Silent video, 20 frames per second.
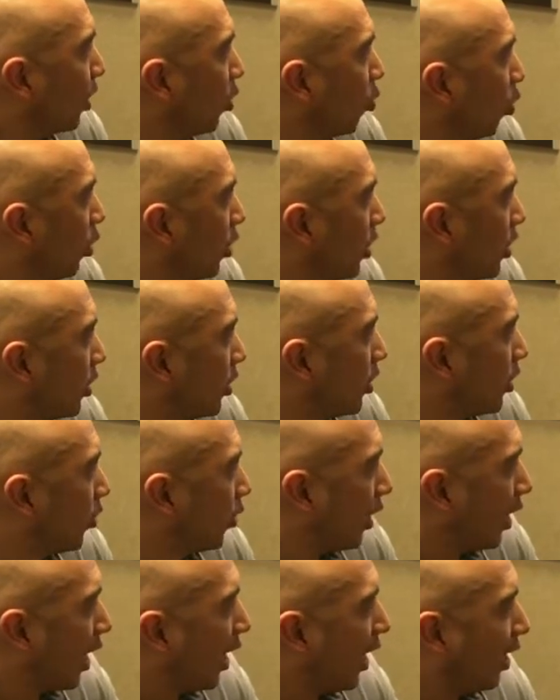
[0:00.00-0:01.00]
We're just
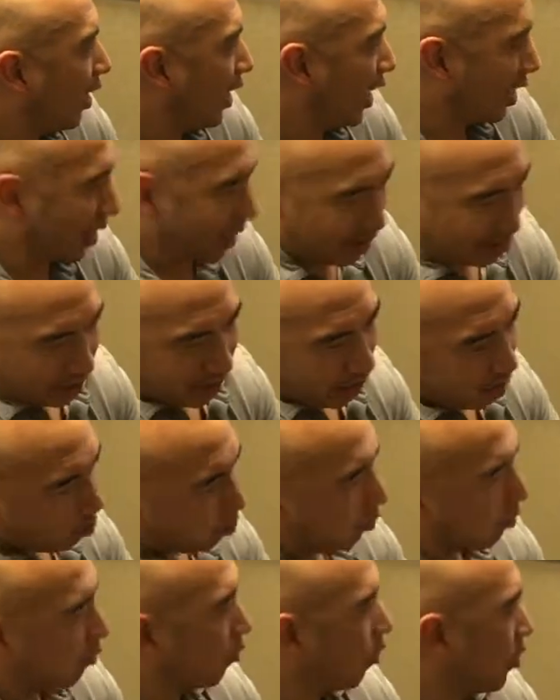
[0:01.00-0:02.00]
doing an
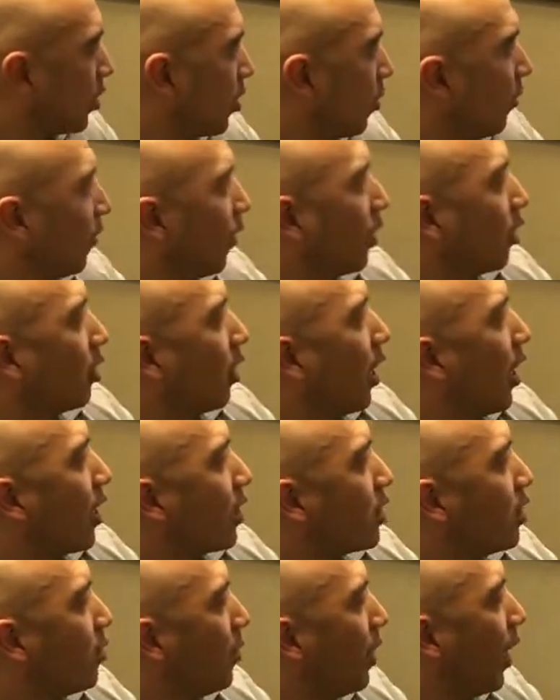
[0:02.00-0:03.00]
example for some of our
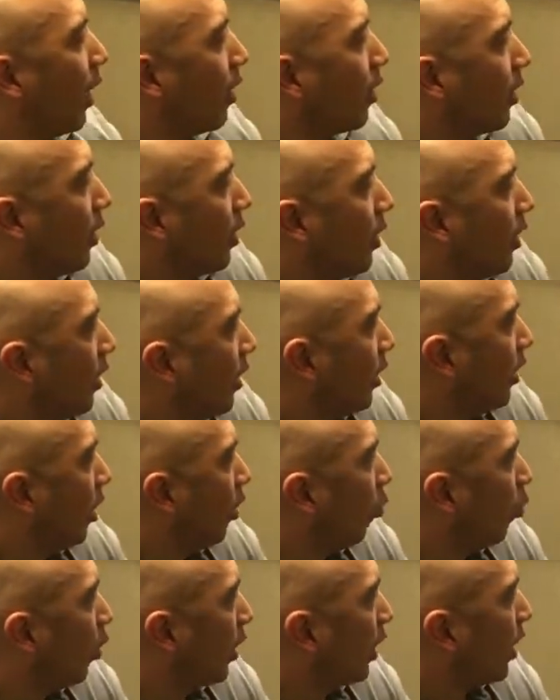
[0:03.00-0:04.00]
docs about
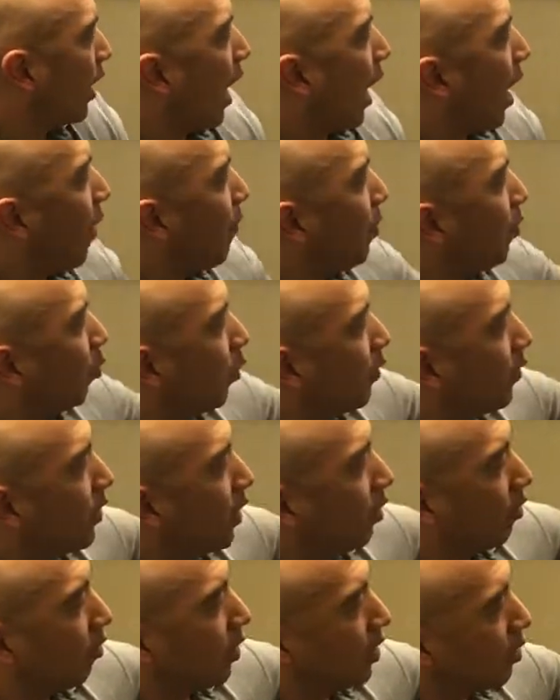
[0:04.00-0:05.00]
what can happen with
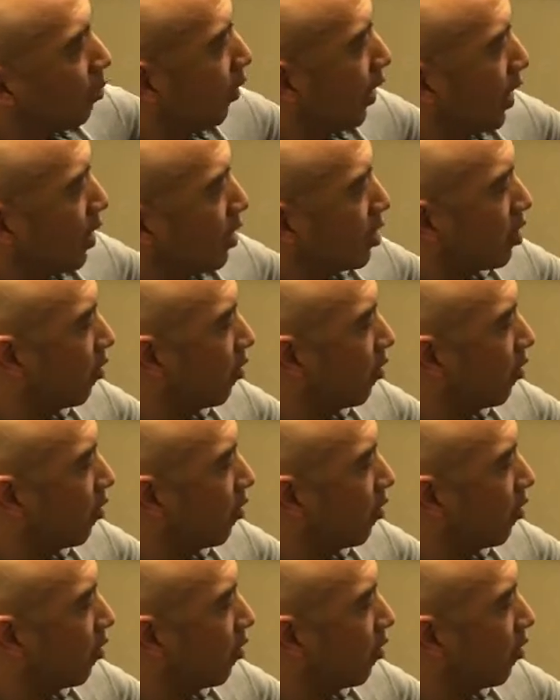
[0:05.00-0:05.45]
dental implants.